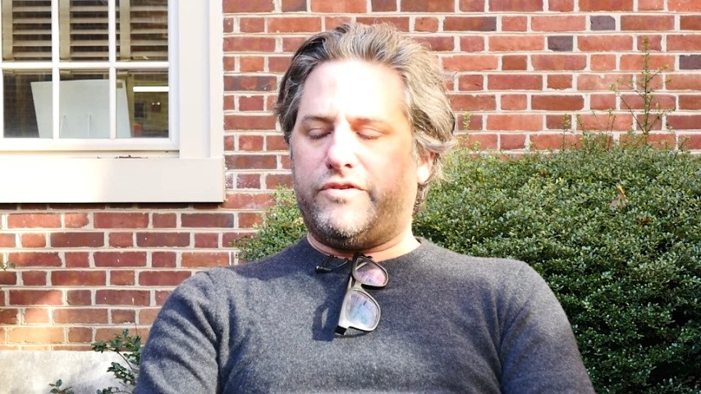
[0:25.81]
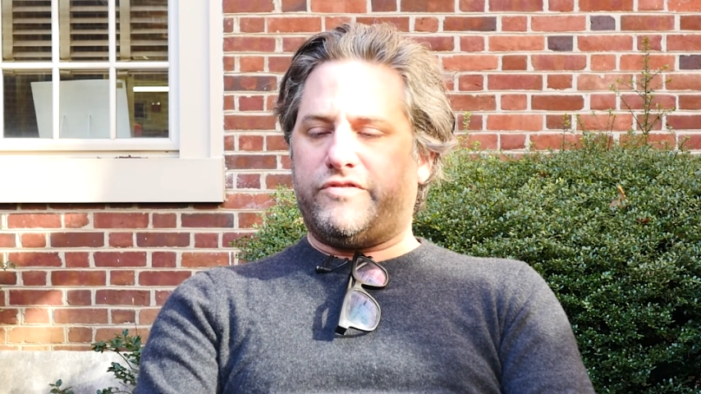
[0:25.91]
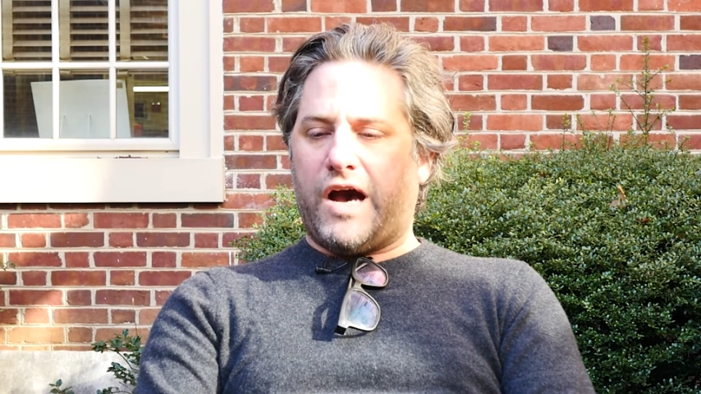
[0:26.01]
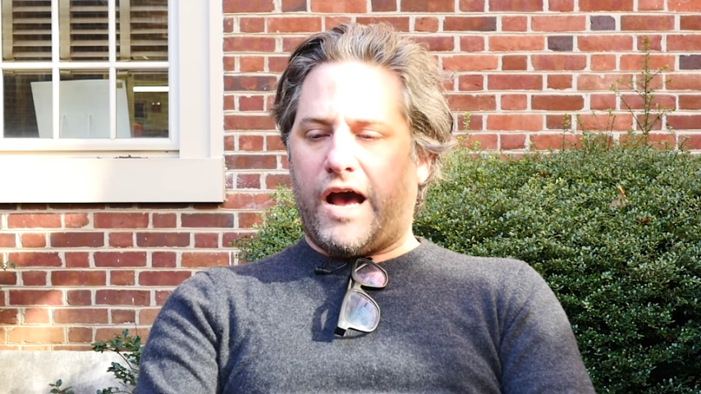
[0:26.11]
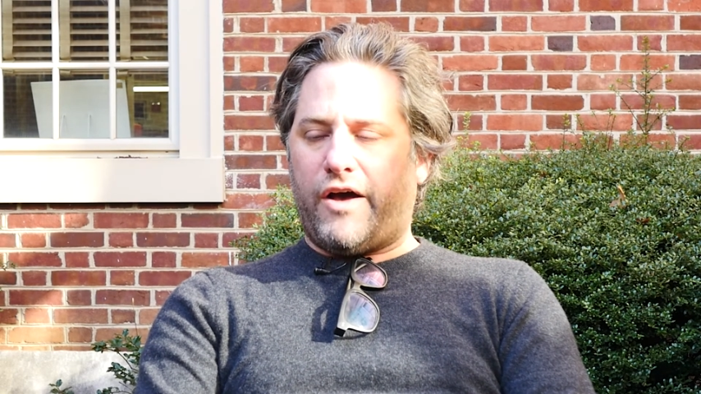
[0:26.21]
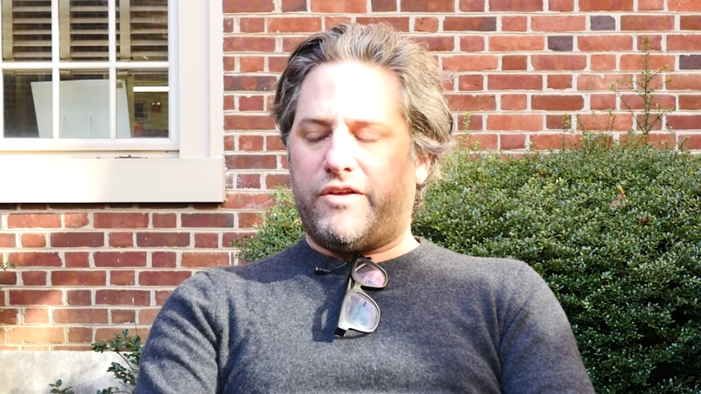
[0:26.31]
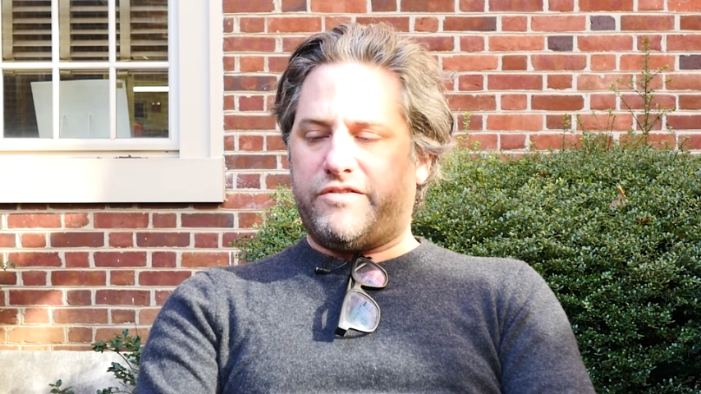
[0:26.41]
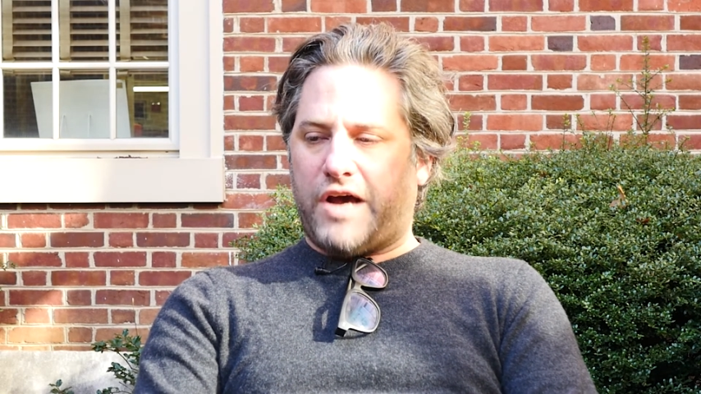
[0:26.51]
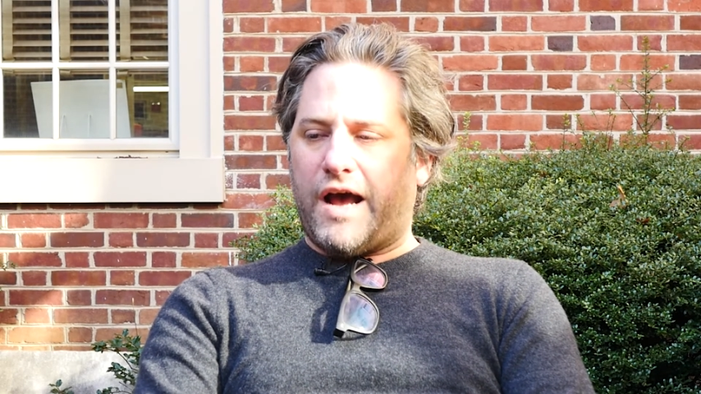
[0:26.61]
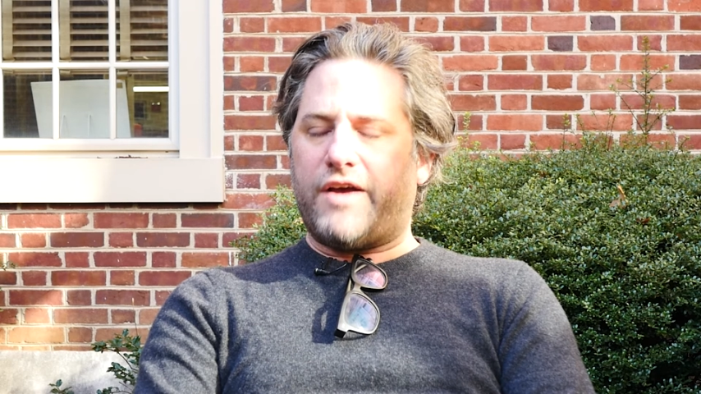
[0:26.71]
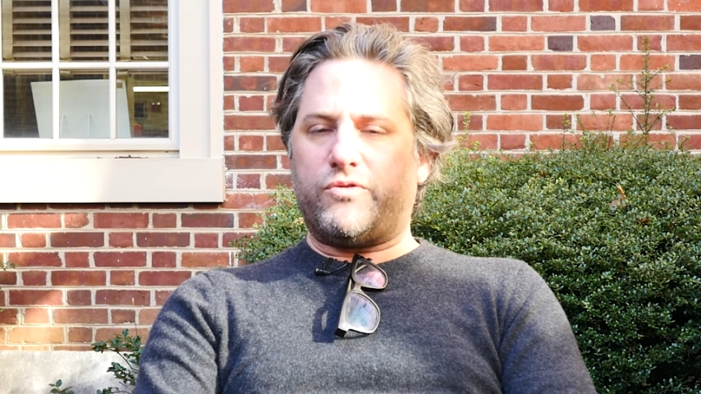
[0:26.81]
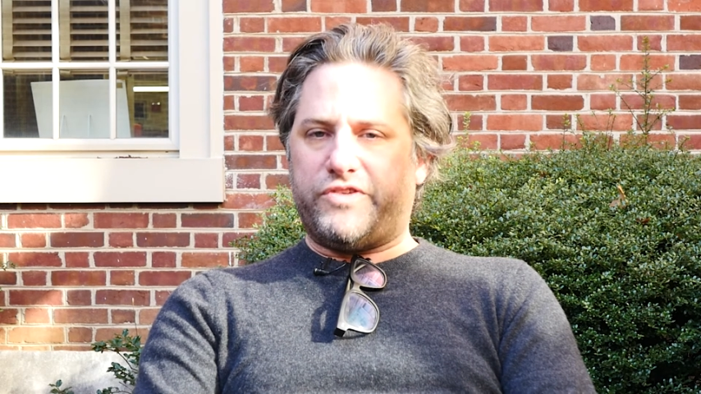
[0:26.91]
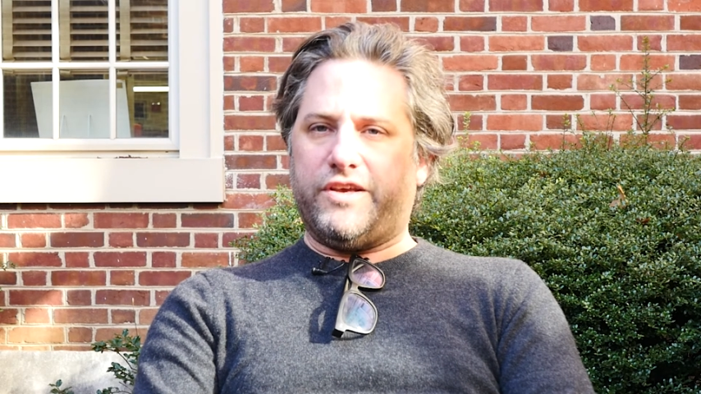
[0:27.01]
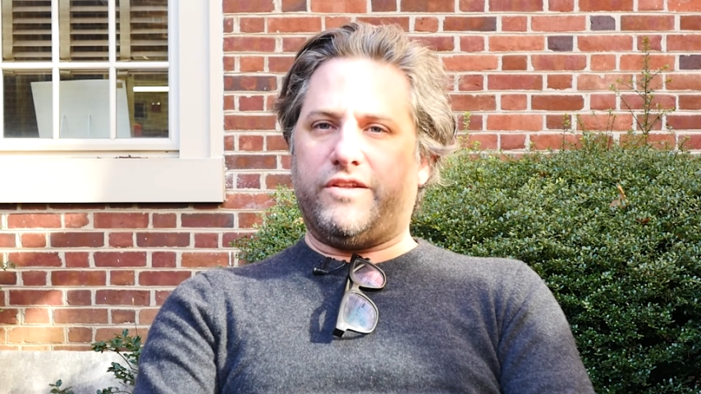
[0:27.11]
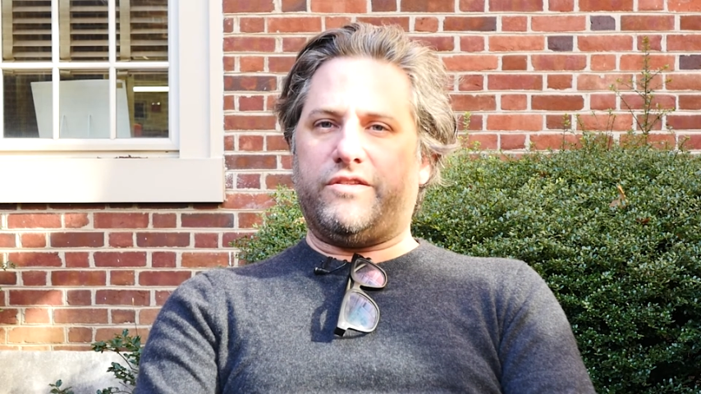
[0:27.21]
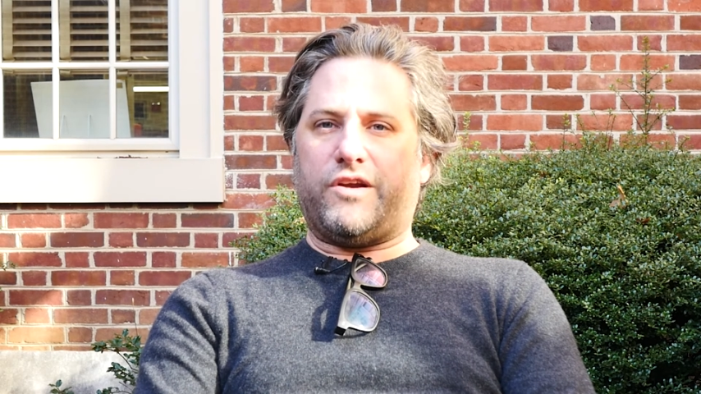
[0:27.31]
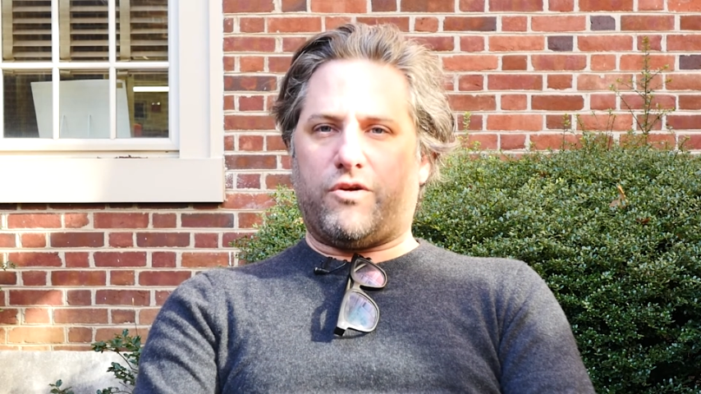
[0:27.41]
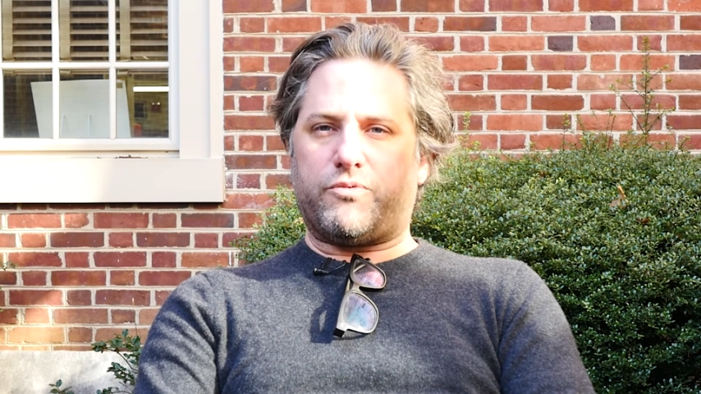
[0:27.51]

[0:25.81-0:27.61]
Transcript: dialed in their